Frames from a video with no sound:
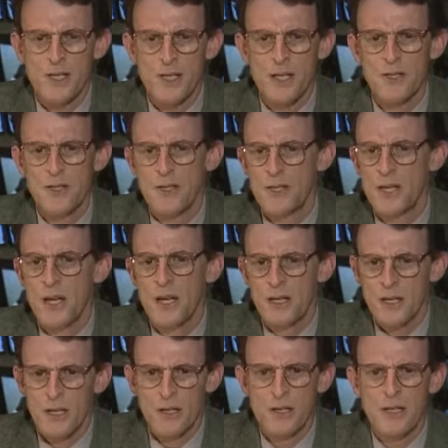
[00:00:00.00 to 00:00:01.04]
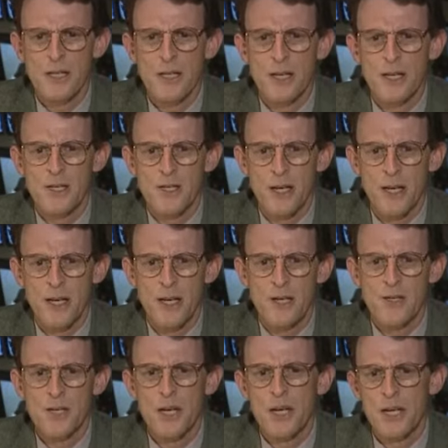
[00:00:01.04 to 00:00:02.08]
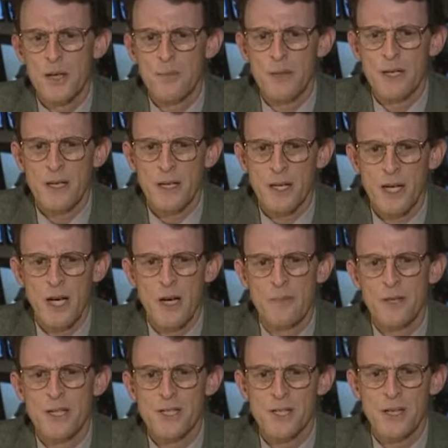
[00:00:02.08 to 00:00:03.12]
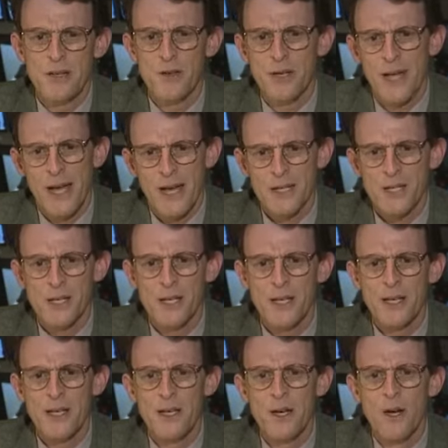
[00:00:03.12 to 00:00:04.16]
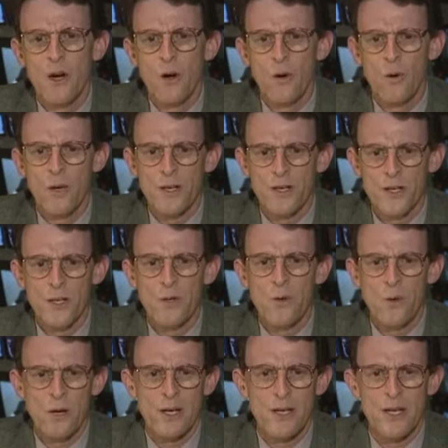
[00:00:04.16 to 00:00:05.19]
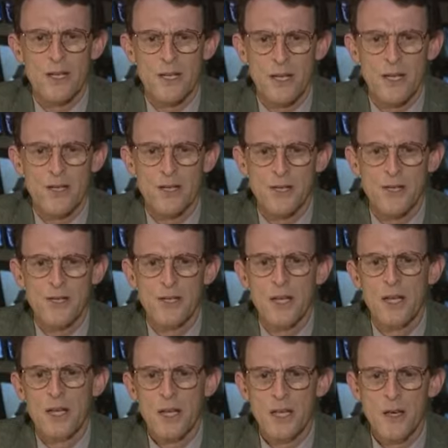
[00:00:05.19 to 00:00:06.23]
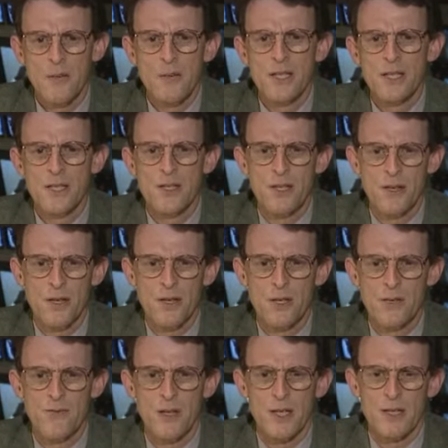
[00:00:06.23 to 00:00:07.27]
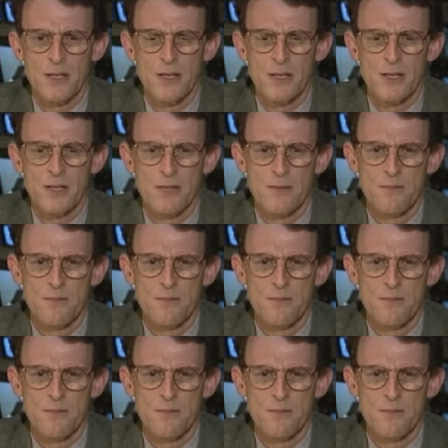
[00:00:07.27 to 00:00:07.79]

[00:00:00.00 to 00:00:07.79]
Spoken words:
such as currency exchange, can be accomplished either nationally or in new organizations limited to those functions.